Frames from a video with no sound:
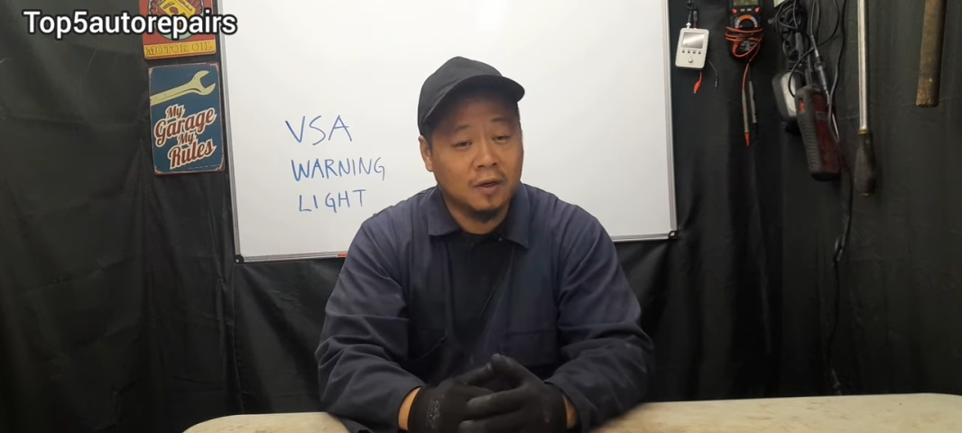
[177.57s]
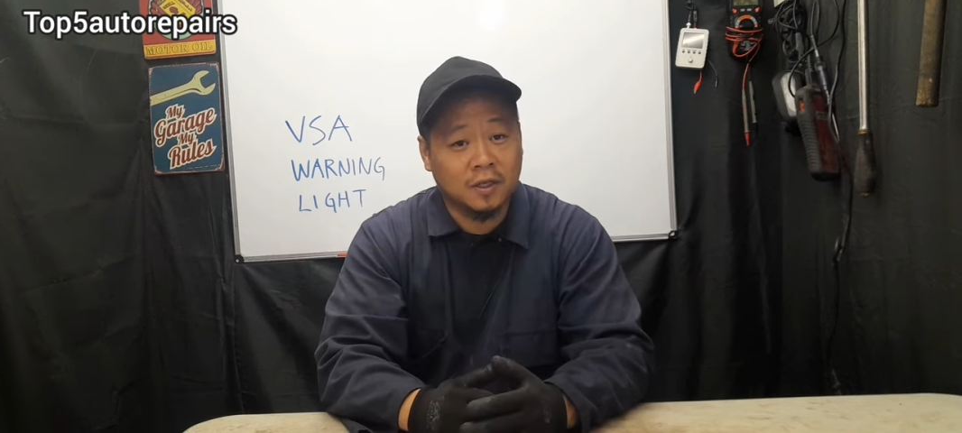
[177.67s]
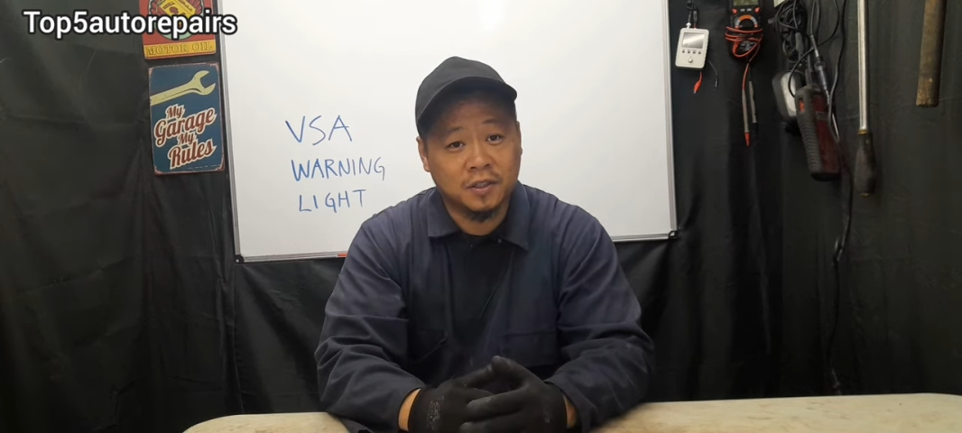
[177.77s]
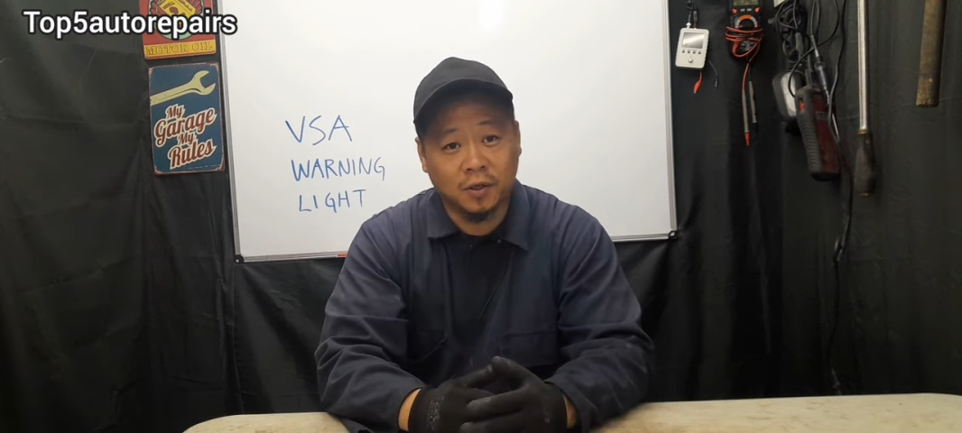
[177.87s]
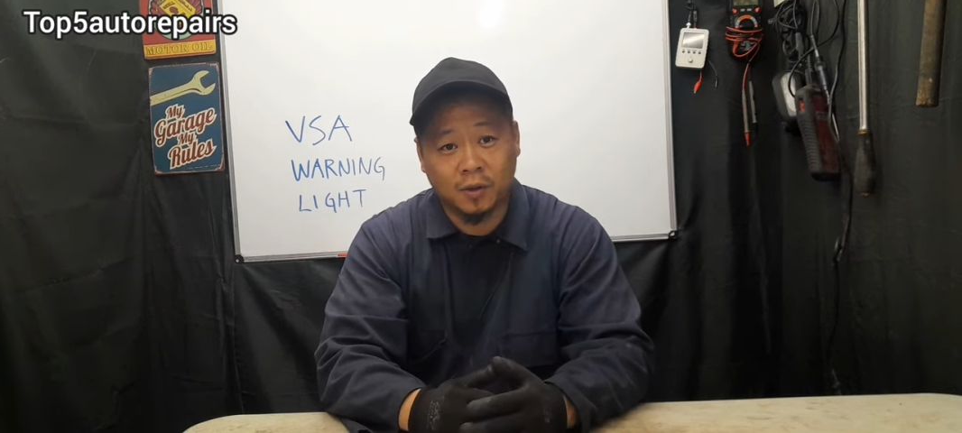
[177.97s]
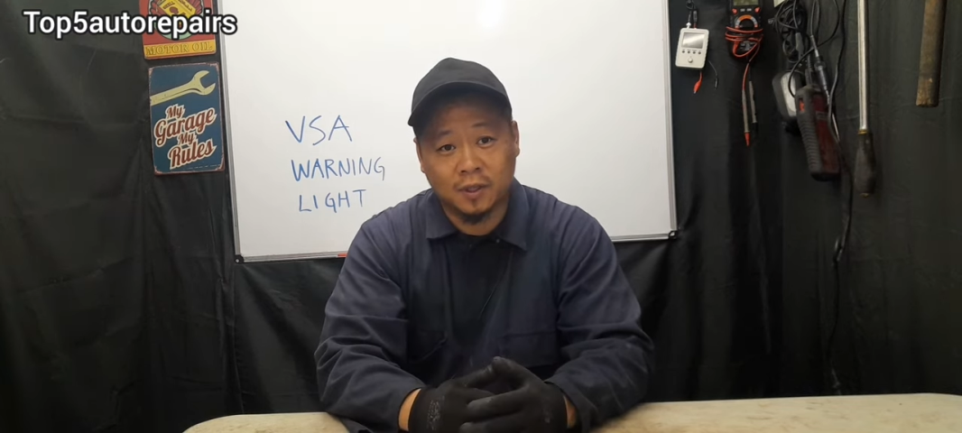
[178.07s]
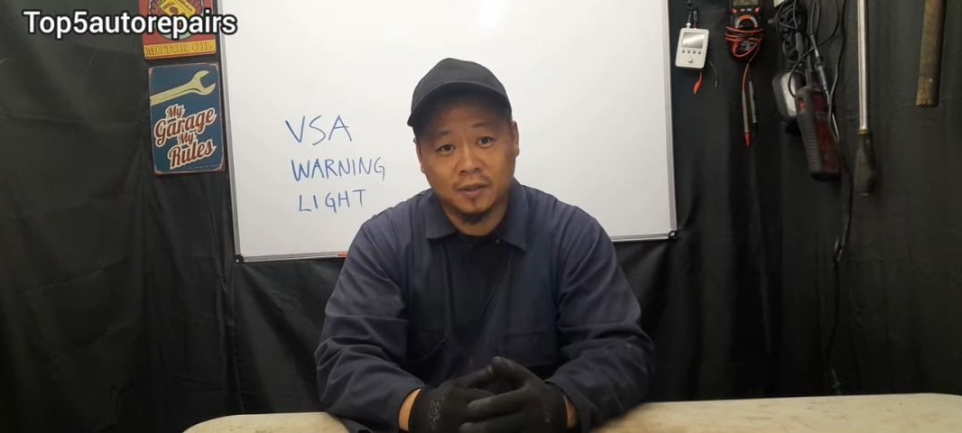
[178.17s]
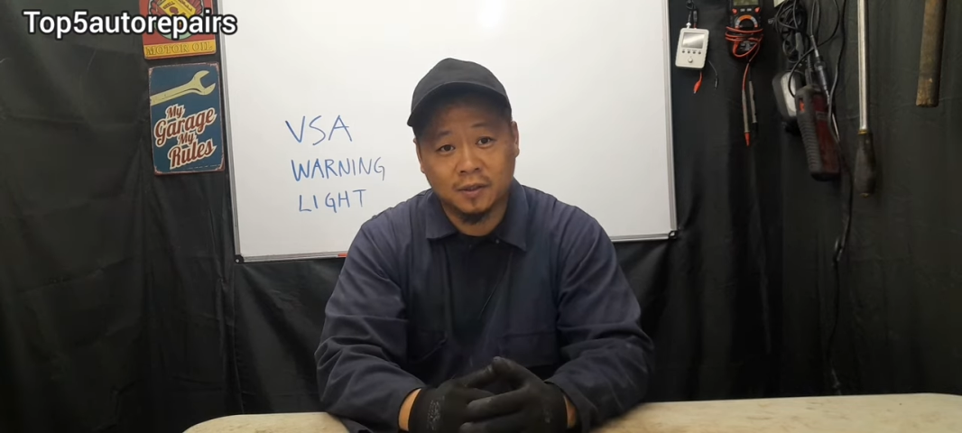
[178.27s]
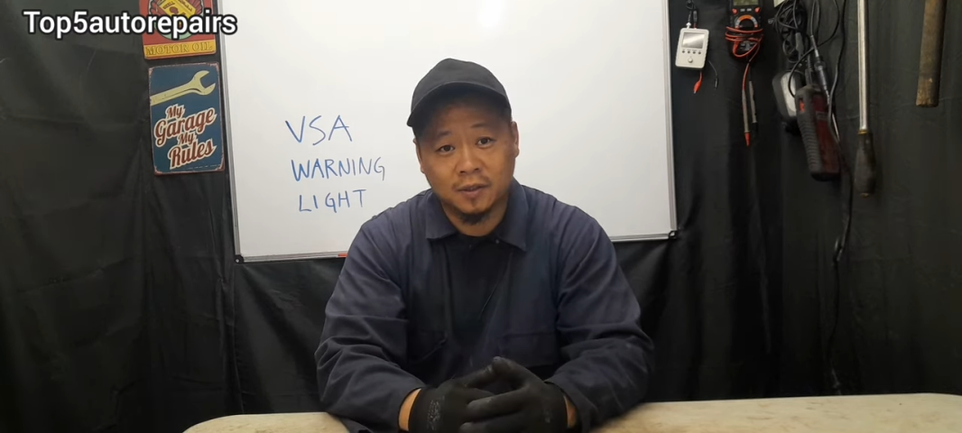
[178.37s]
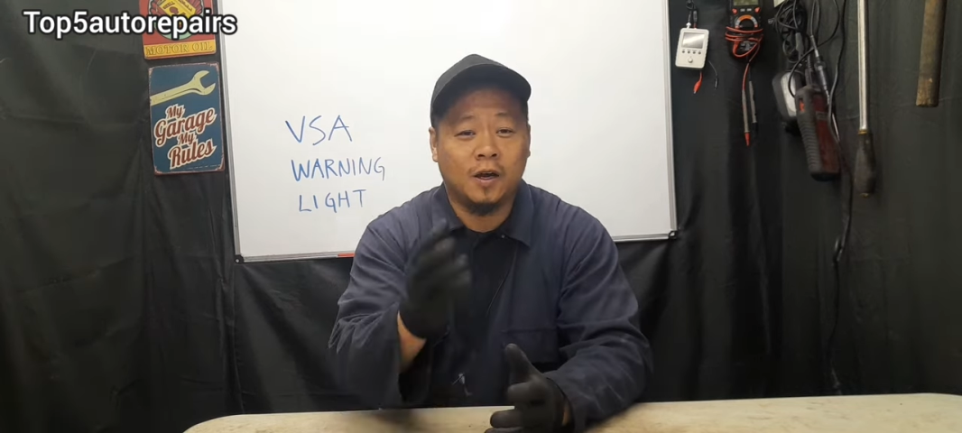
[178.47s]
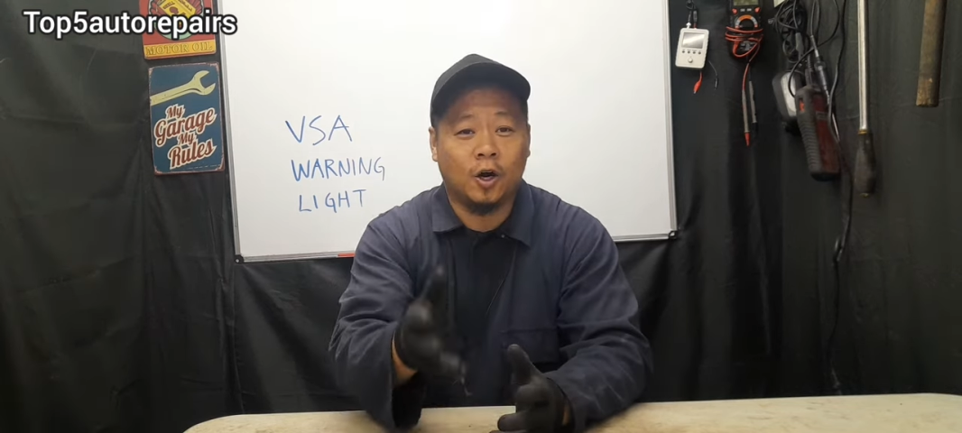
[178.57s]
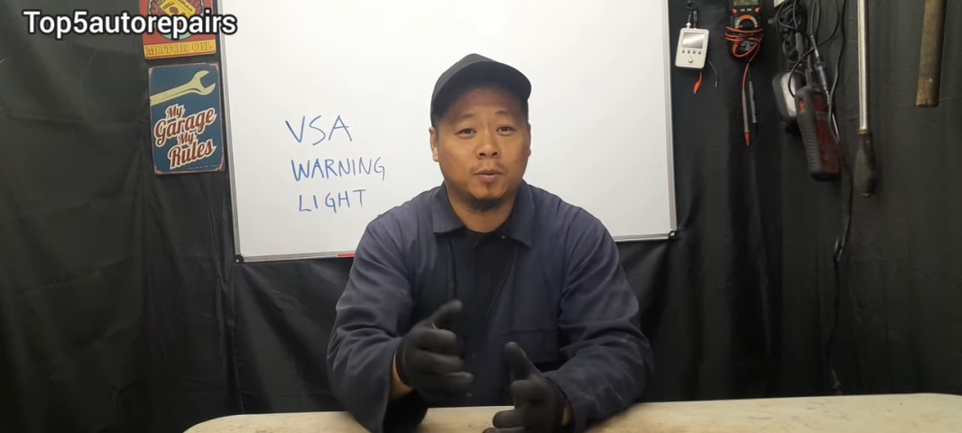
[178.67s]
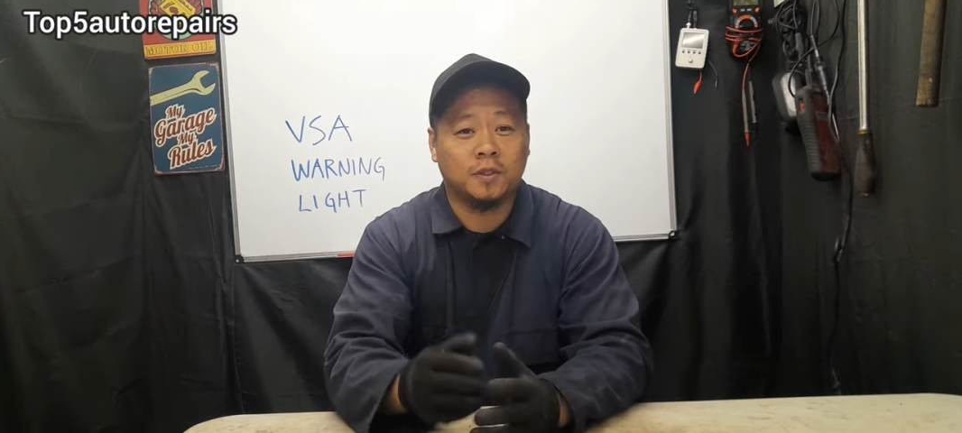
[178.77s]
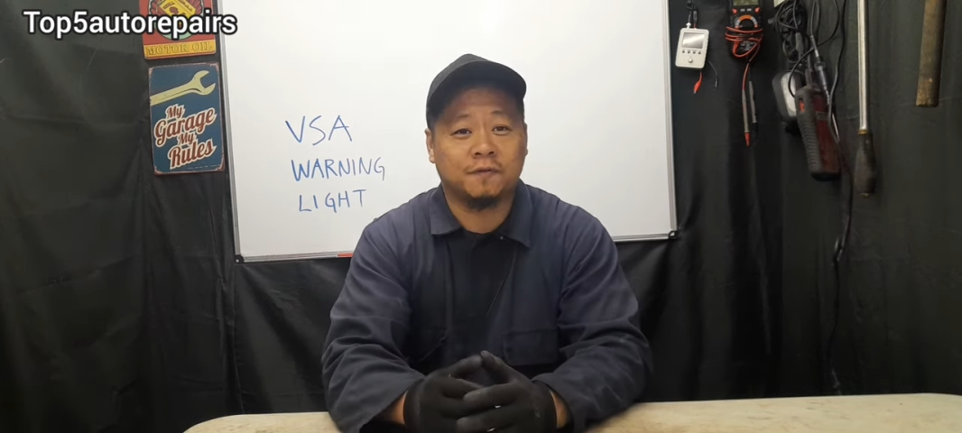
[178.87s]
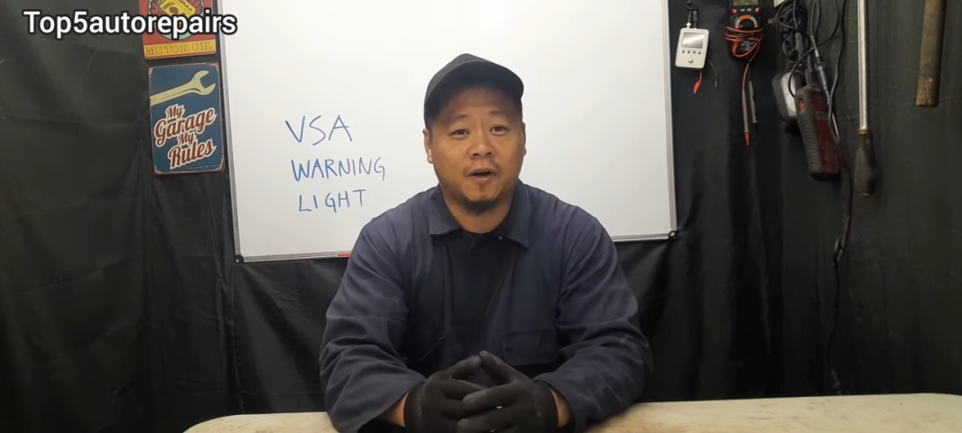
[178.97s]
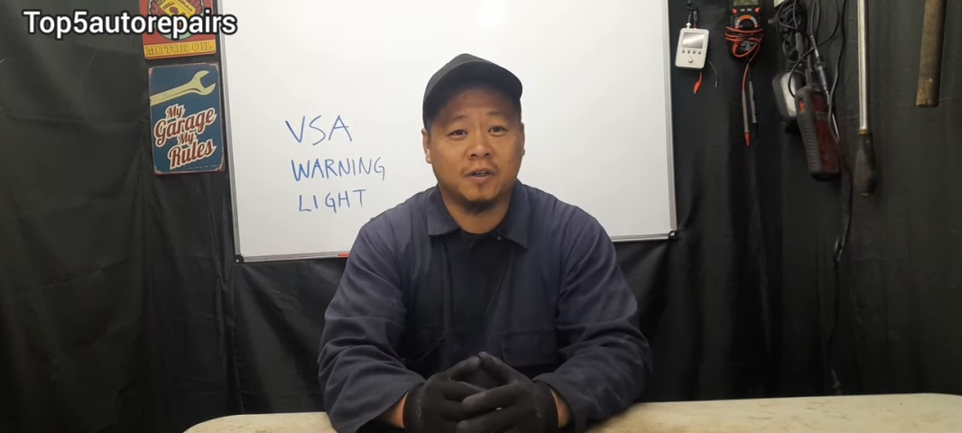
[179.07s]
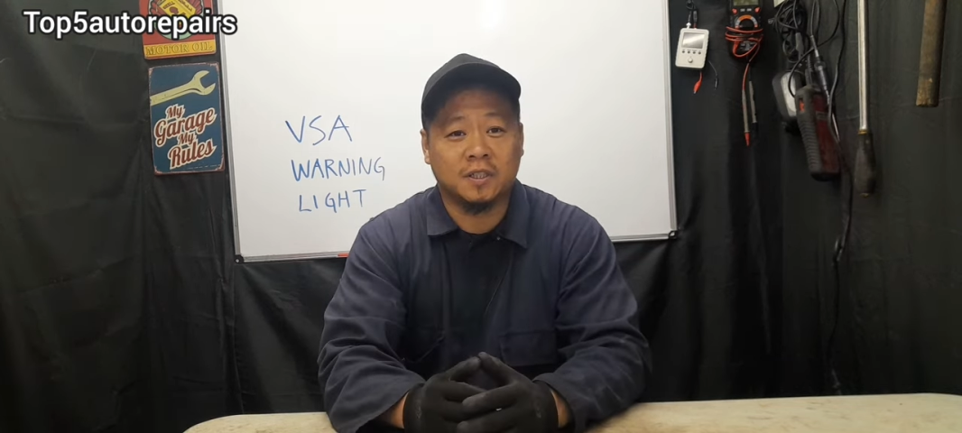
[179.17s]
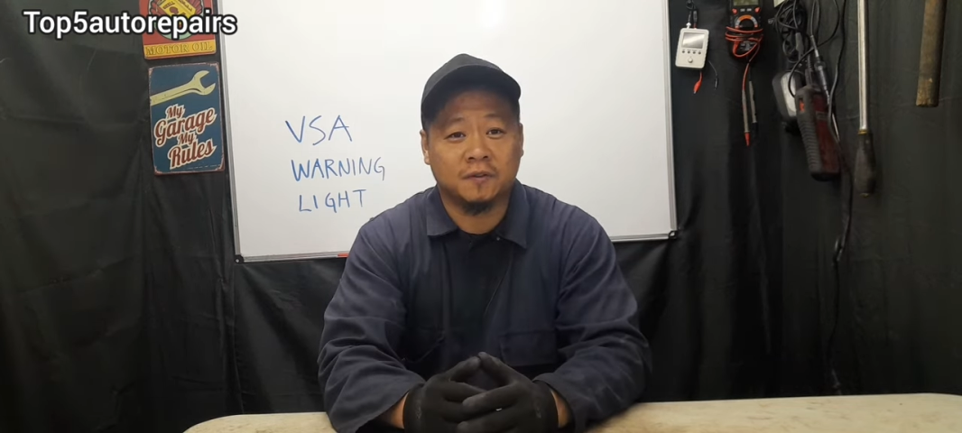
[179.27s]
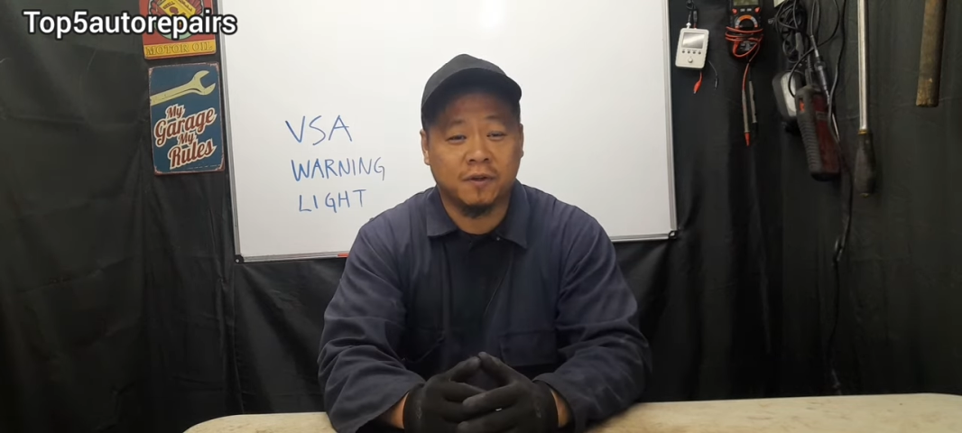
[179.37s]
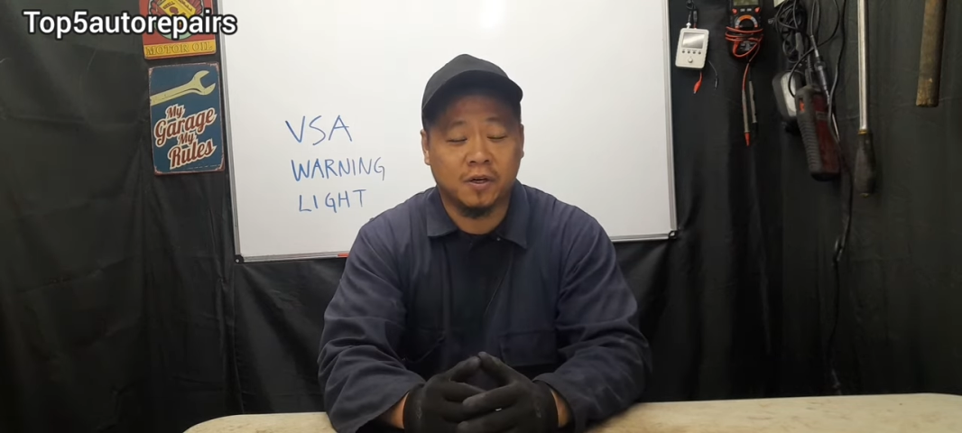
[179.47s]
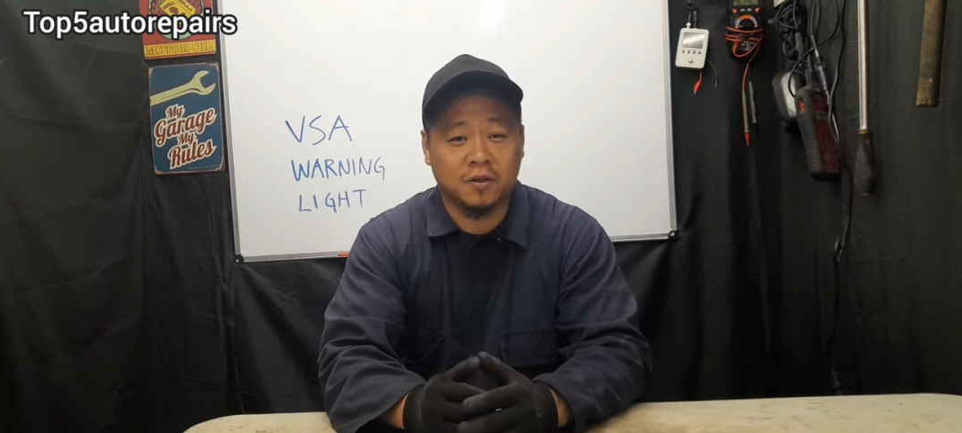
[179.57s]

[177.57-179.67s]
and so on. I hope you found this video